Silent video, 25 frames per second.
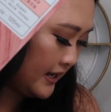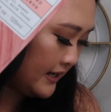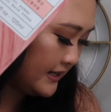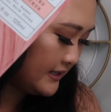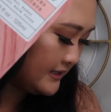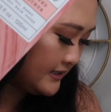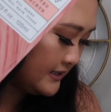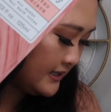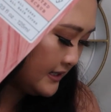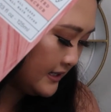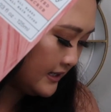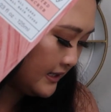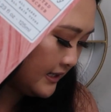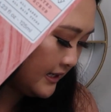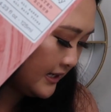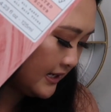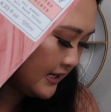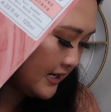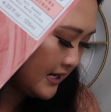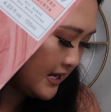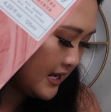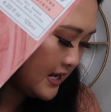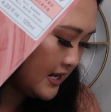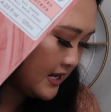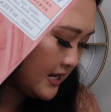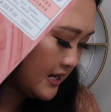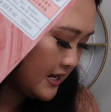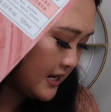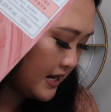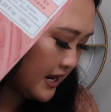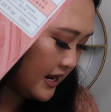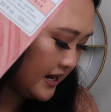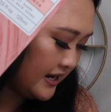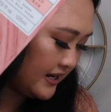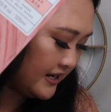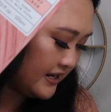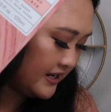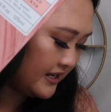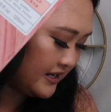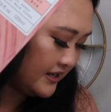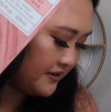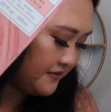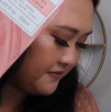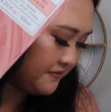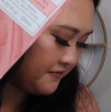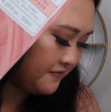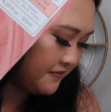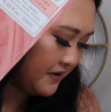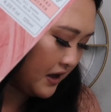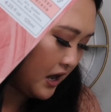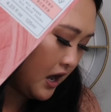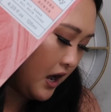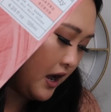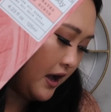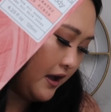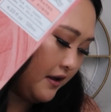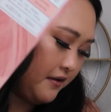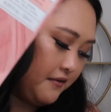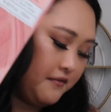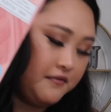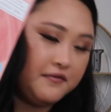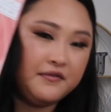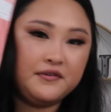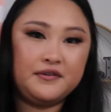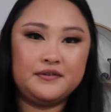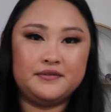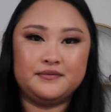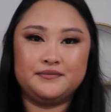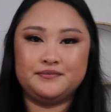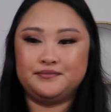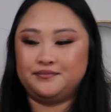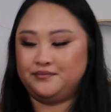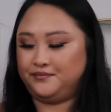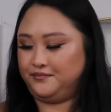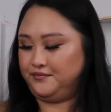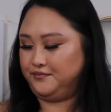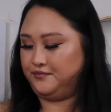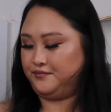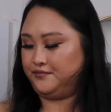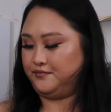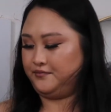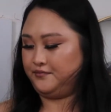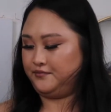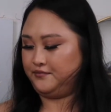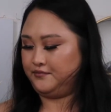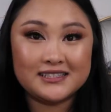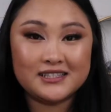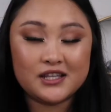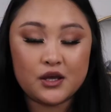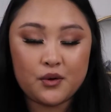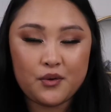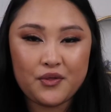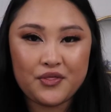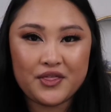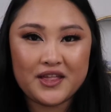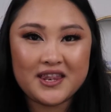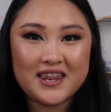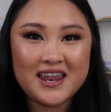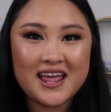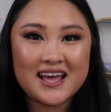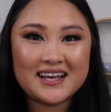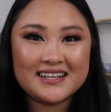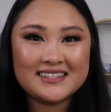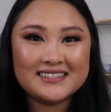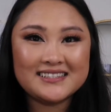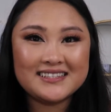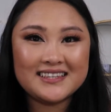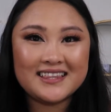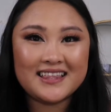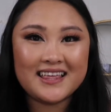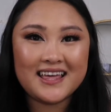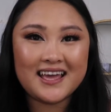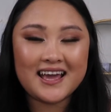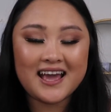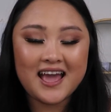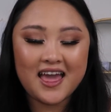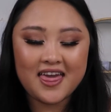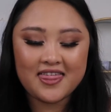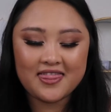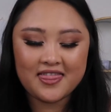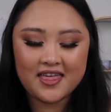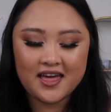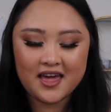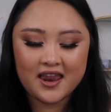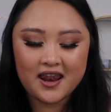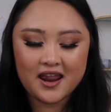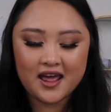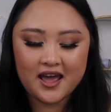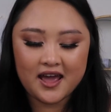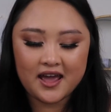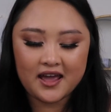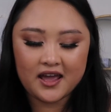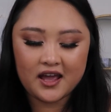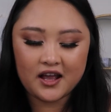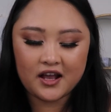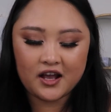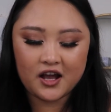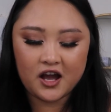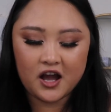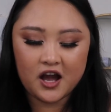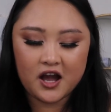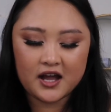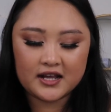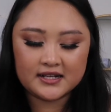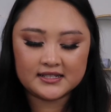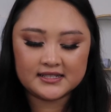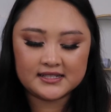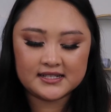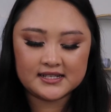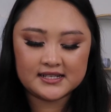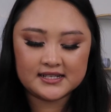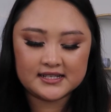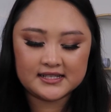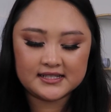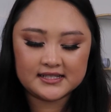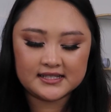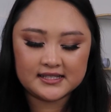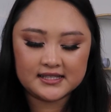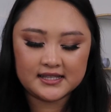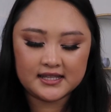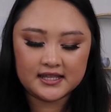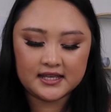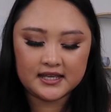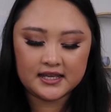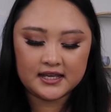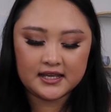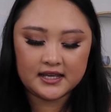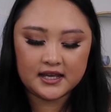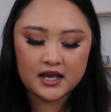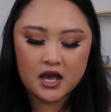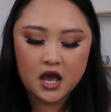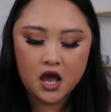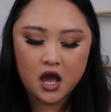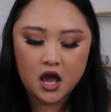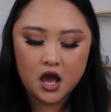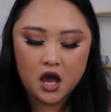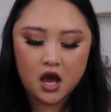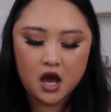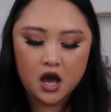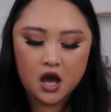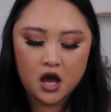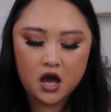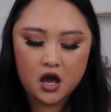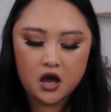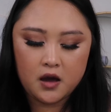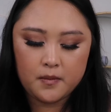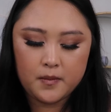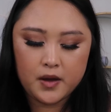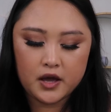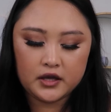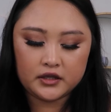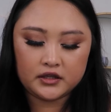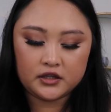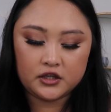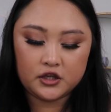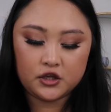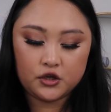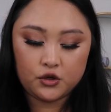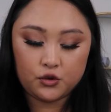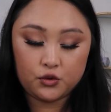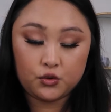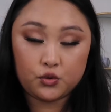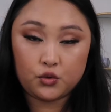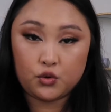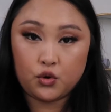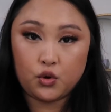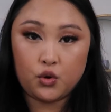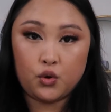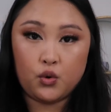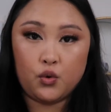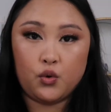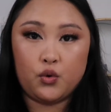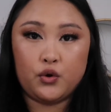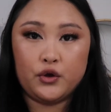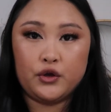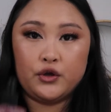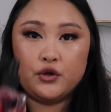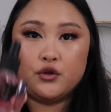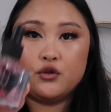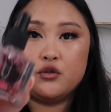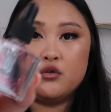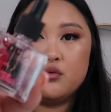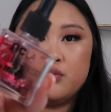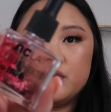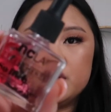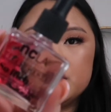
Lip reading: $18.95. So the next thing that I got is the Cuticle Oil,